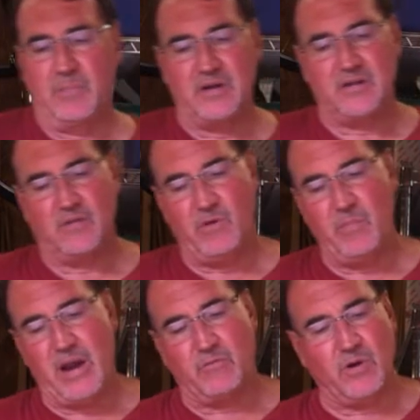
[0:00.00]
but we
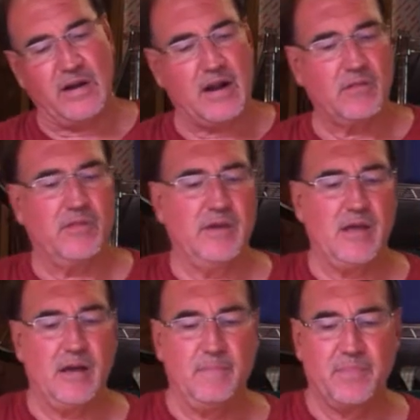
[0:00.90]
might run out of
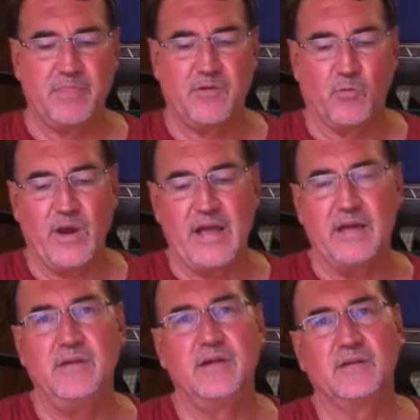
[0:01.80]
the
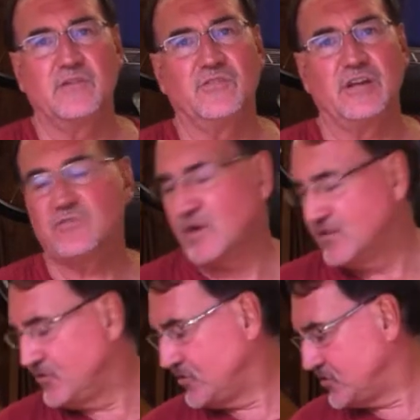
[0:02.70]
red because that
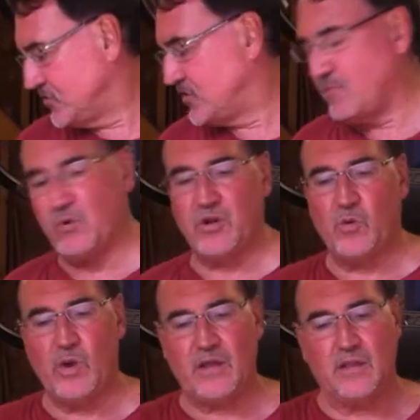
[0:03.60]
transitions pretty
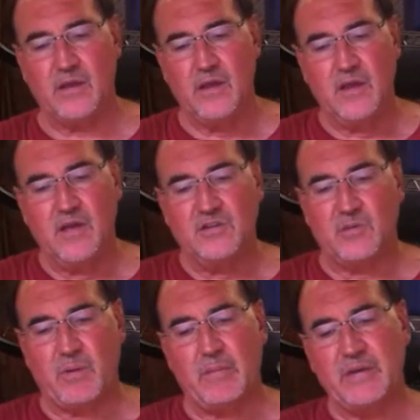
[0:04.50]
quickly.
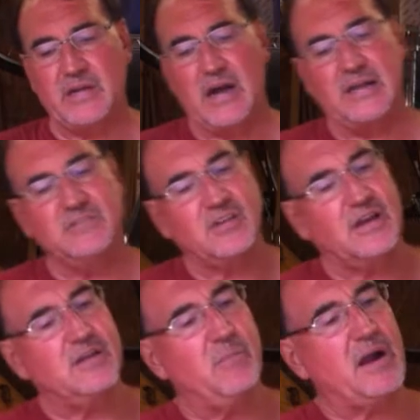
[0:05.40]
So probably in
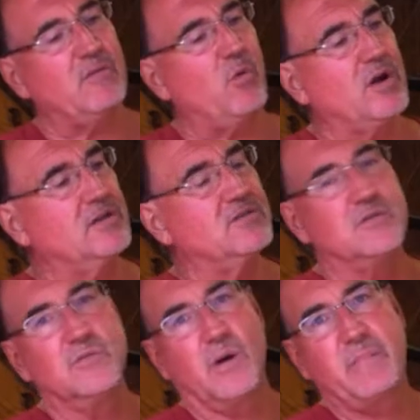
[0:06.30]
hindsight you might have wanted
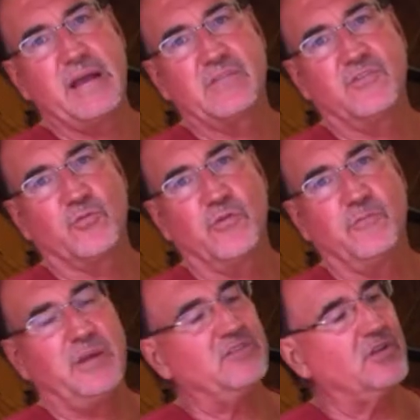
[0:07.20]
to make this roof
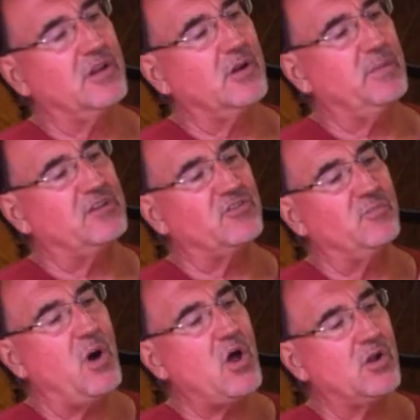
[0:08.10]
piece a little bit
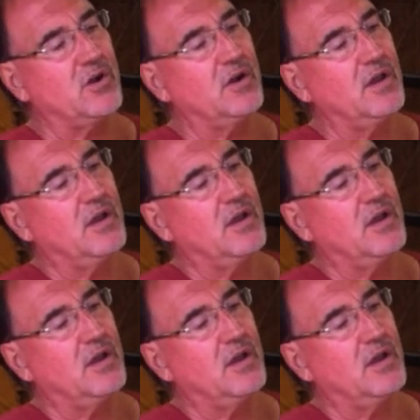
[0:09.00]
smaller,